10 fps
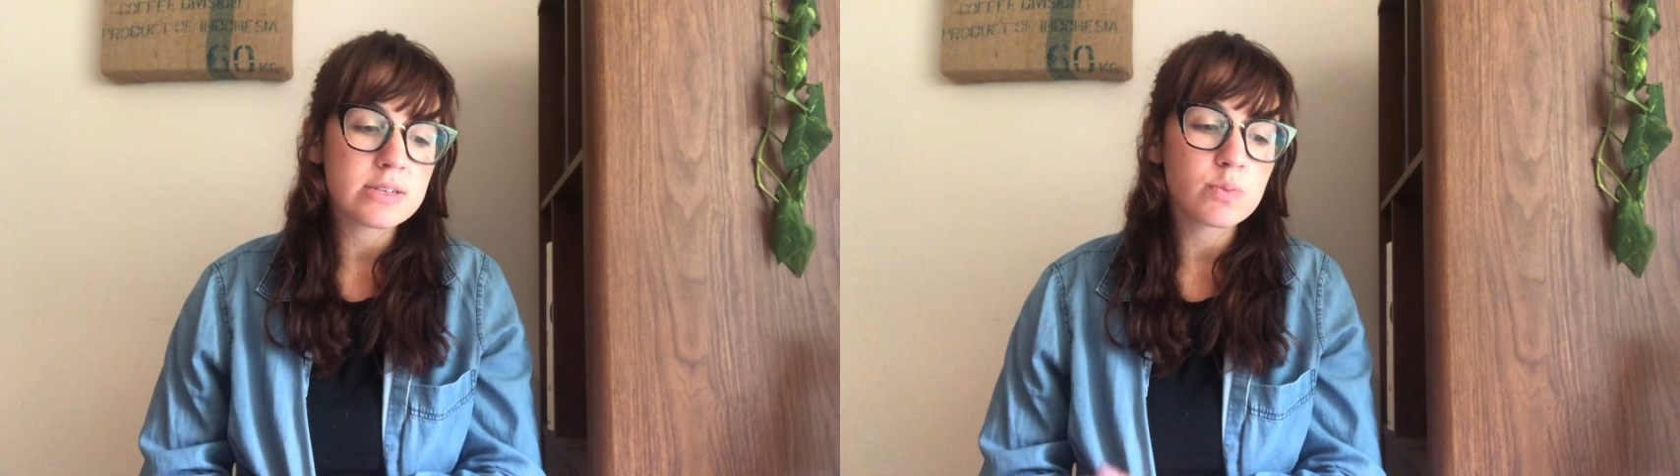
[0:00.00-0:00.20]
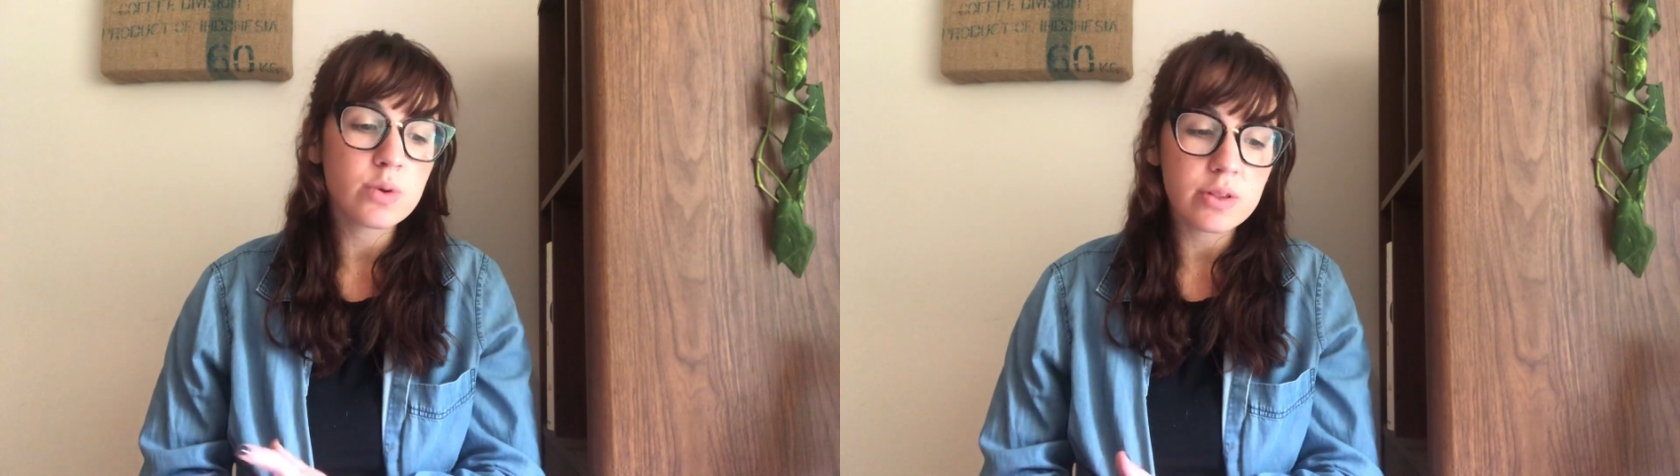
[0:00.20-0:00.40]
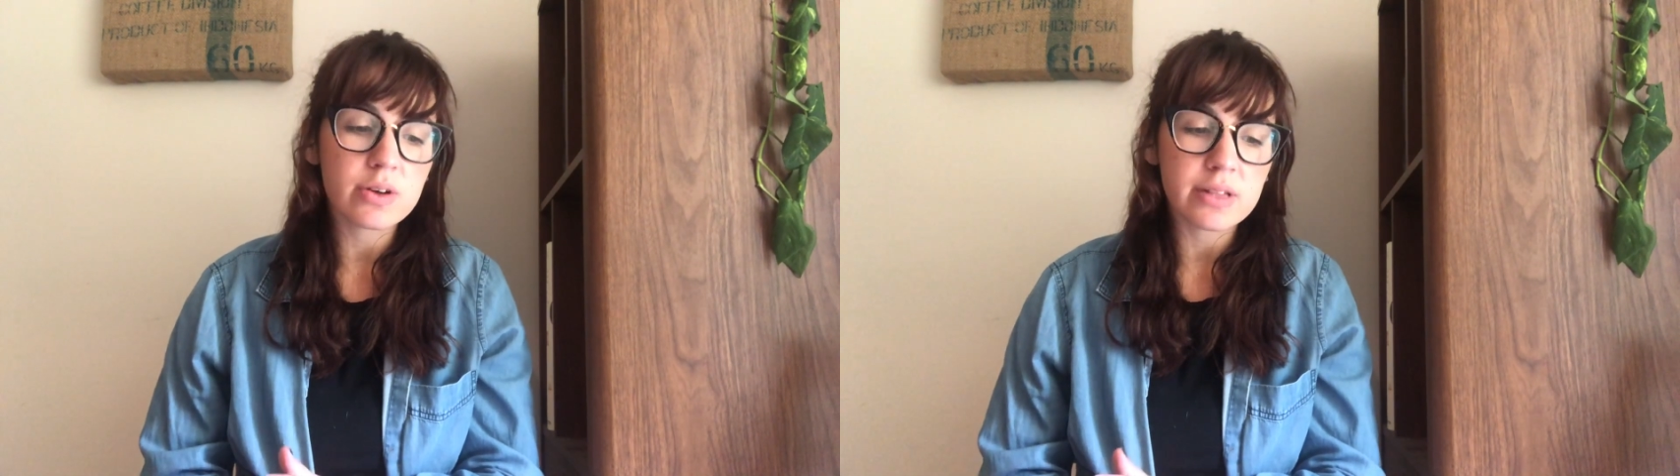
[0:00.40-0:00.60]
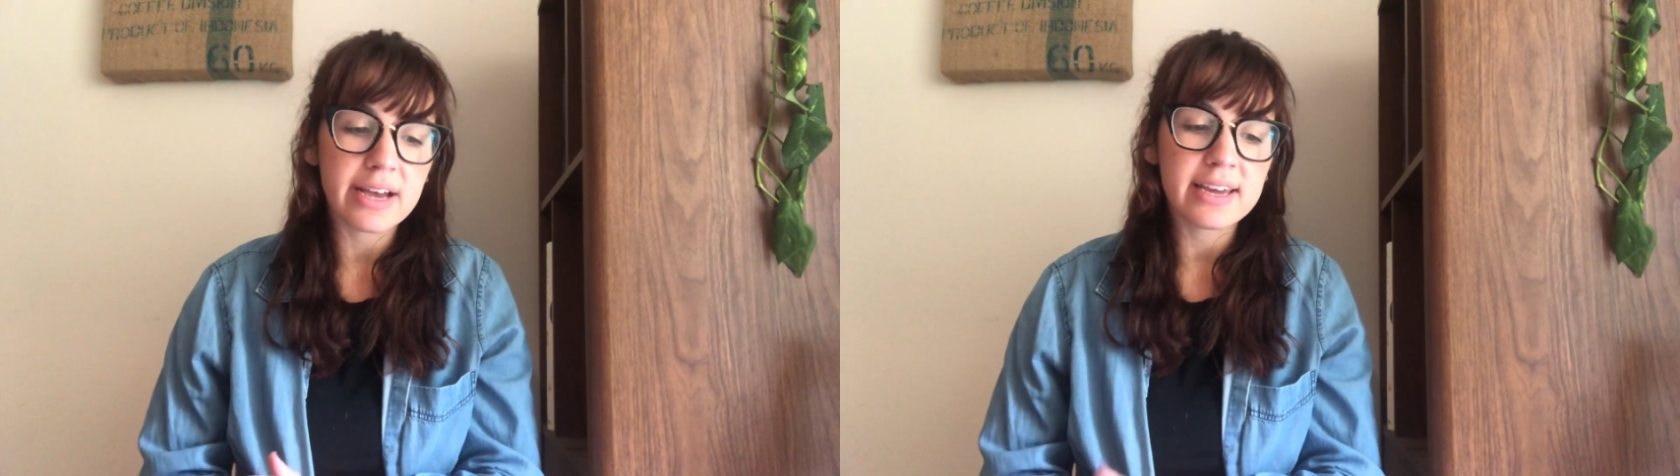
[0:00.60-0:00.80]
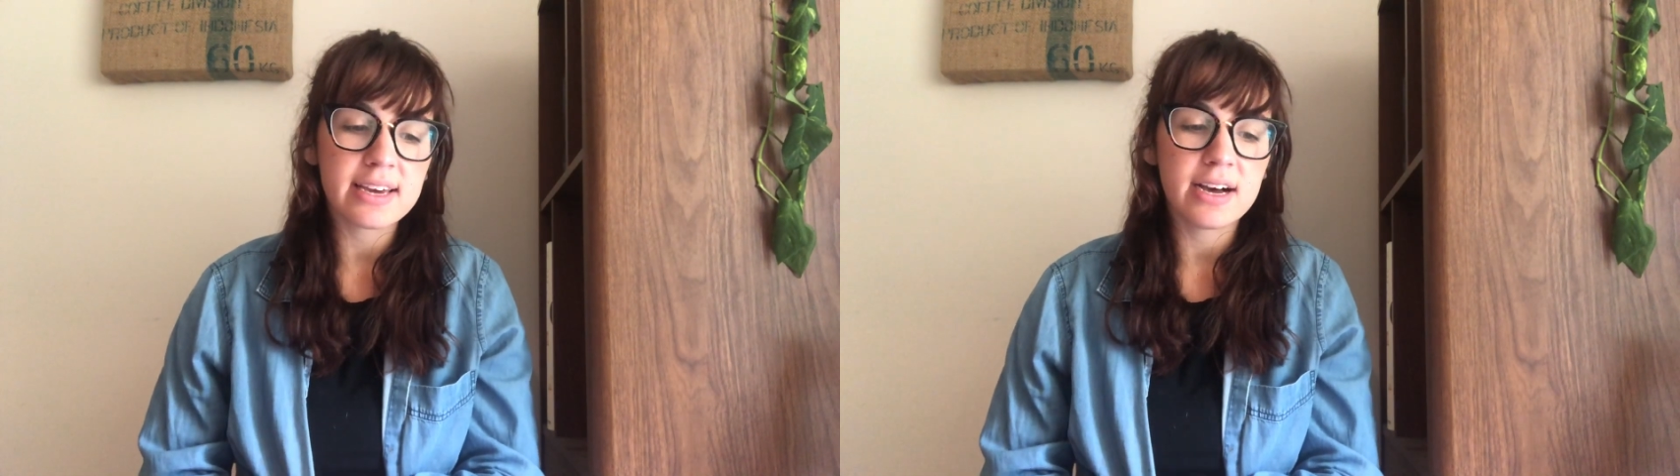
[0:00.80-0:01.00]
will look
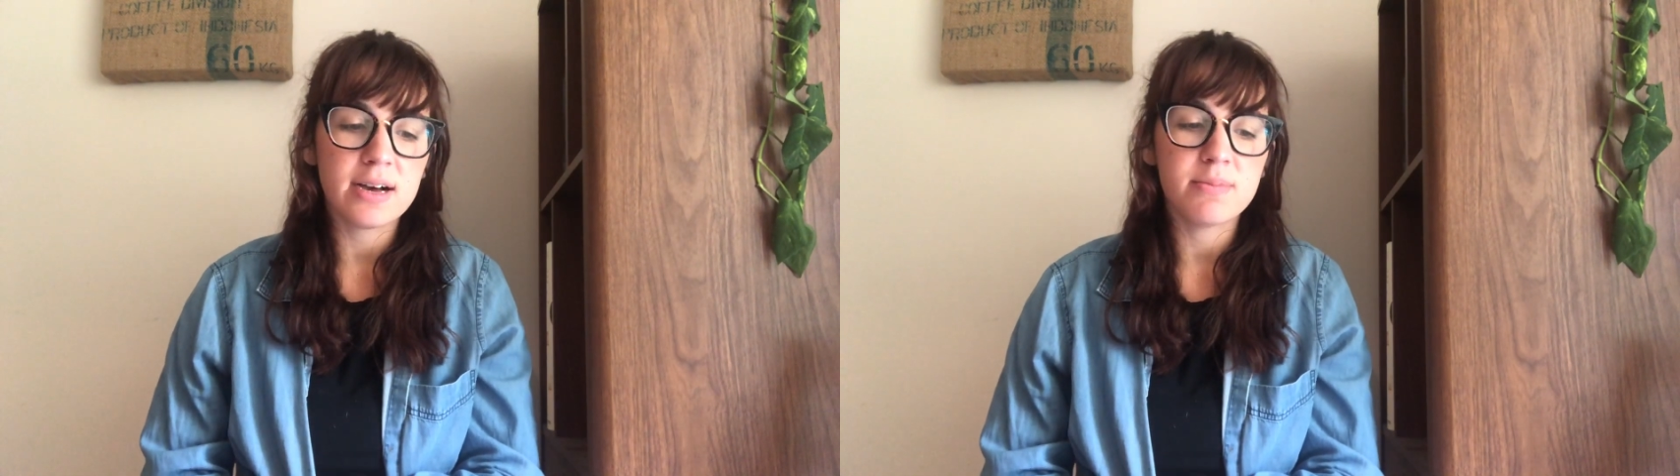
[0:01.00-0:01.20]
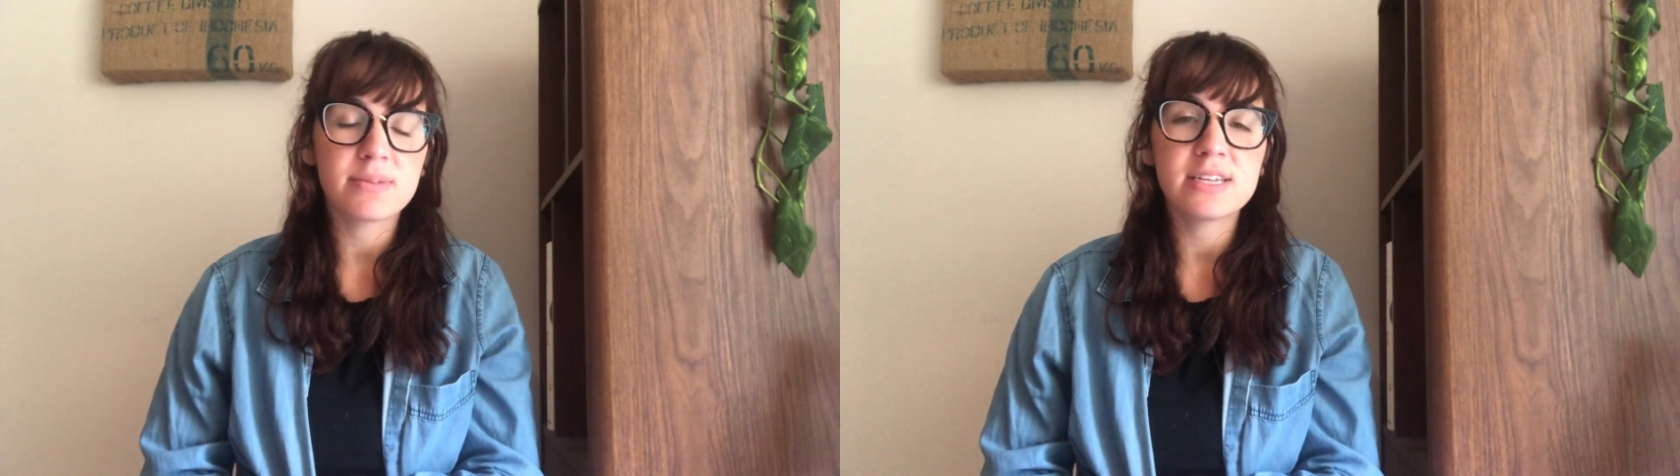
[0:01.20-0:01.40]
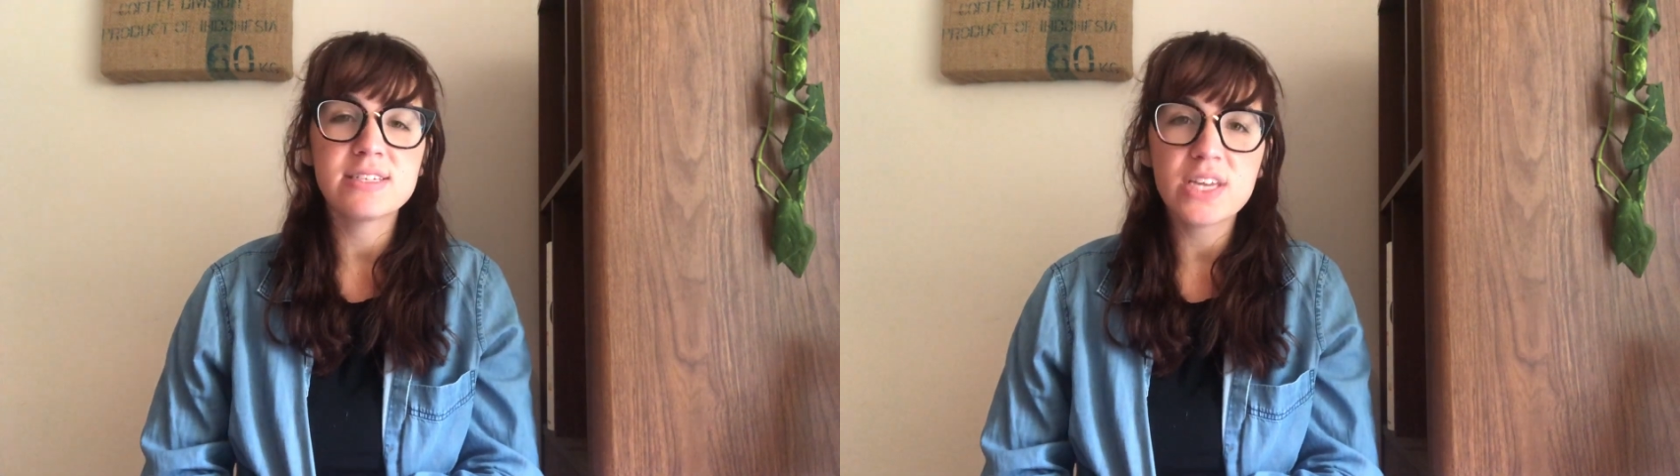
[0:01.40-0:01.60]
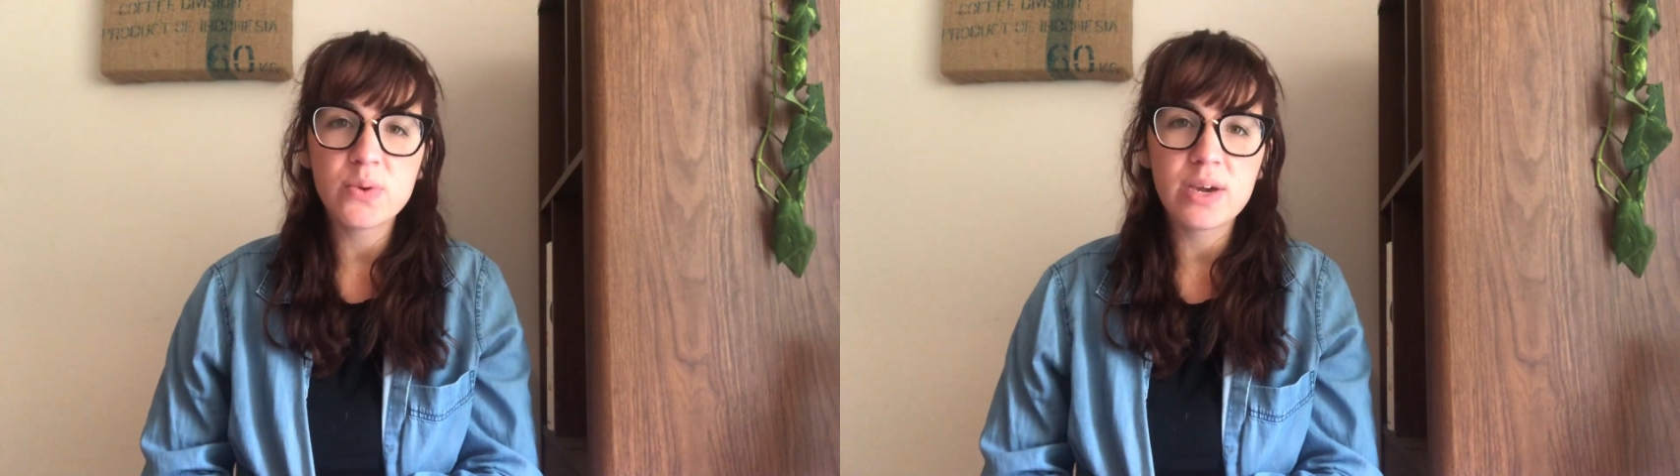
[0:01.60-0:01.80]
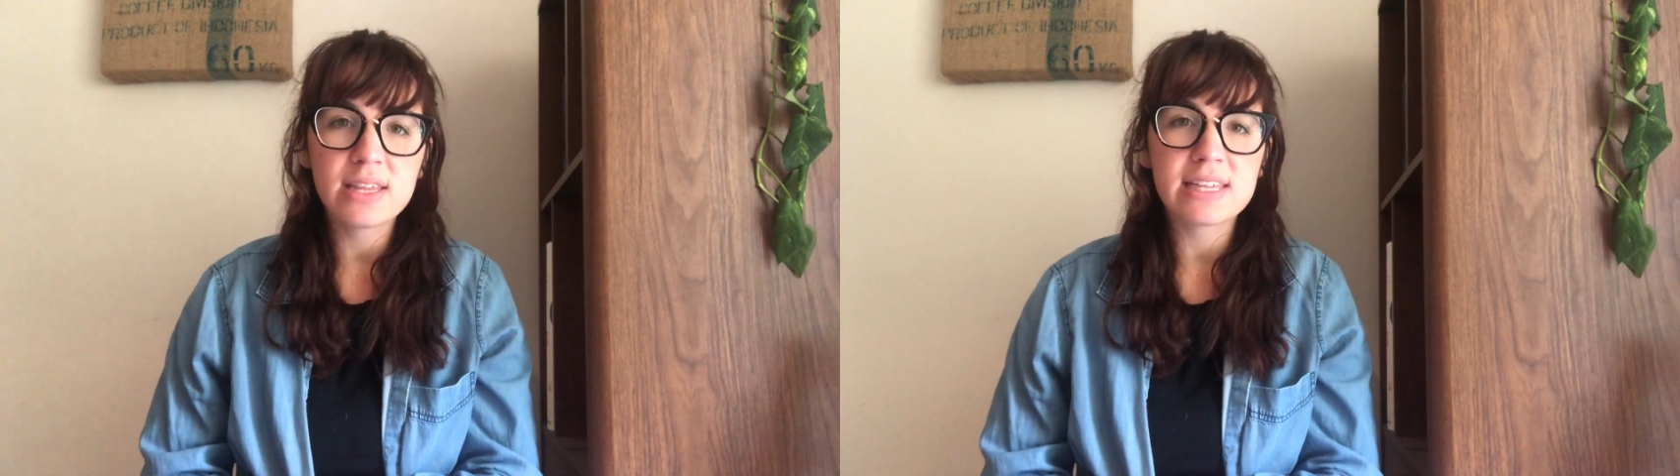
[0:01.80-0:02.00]
like
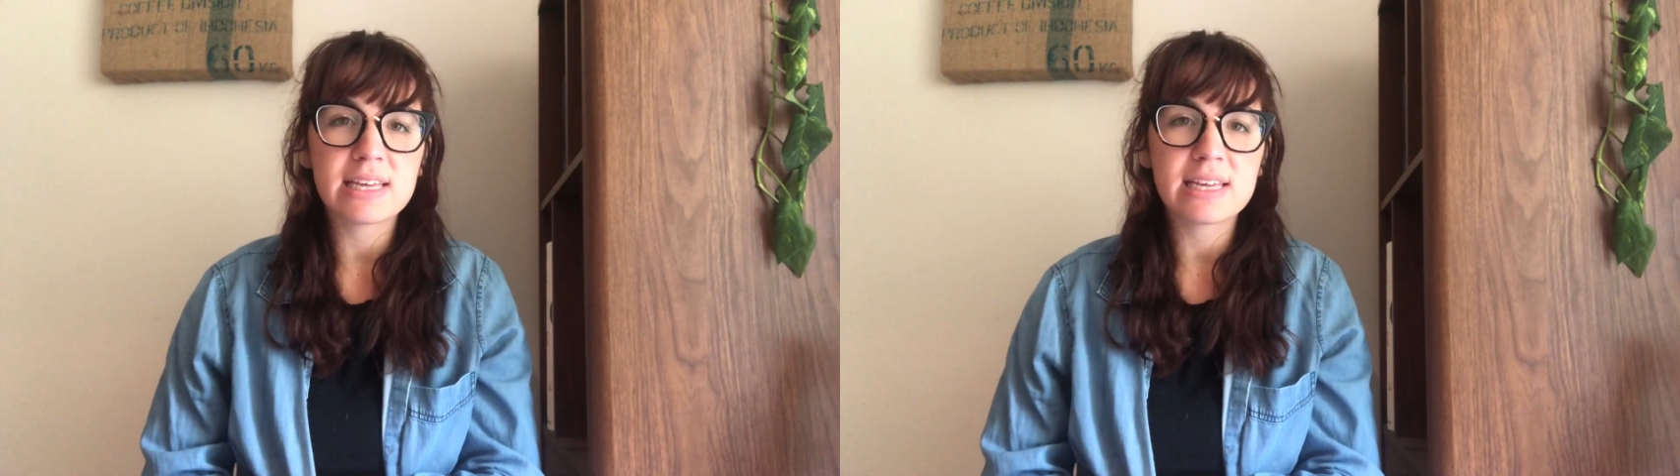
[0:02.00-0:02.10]
continuing